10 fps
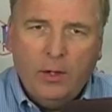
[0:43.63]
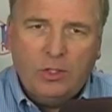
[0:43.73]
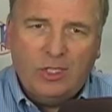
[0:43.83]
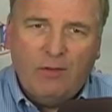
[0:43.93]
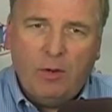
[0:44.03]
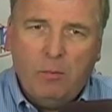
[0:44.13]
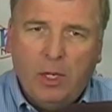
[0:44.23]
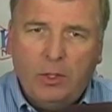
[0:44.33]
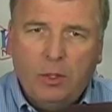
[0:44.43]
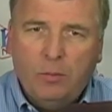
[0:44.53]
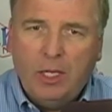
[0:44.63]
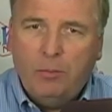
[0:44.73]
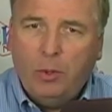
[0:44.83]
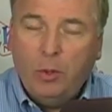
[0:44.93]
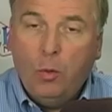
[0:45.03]
Seven million
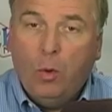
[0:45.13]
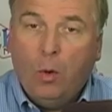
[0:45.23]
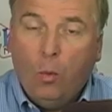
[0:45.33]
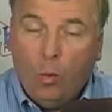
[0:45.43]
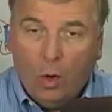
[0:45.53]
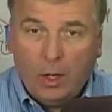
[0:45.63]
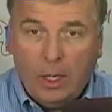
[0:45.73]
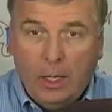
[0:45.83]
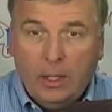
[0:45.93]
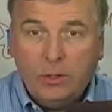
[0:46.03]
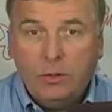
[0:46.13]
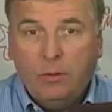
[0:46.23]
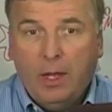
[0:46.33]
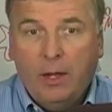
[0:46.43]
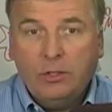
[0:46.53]
people who were working in
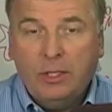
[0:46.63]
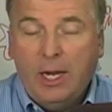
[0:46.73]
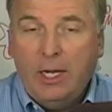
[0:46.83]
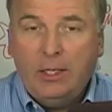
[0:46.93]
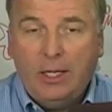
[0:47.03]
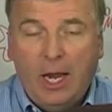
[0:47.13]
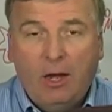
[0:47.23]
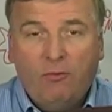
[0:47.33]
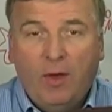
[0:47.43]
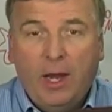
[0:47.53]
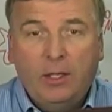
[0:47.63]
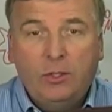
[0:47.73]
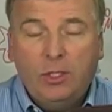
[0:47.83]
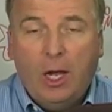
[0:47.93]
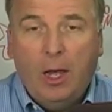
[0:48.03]
2008 can't find a
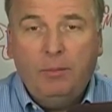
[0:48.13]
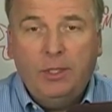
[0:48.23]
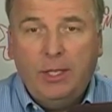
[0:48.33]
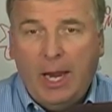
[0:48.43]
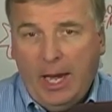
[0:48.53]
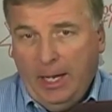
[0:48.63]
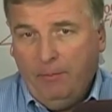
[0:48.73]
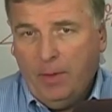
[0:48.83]
job today.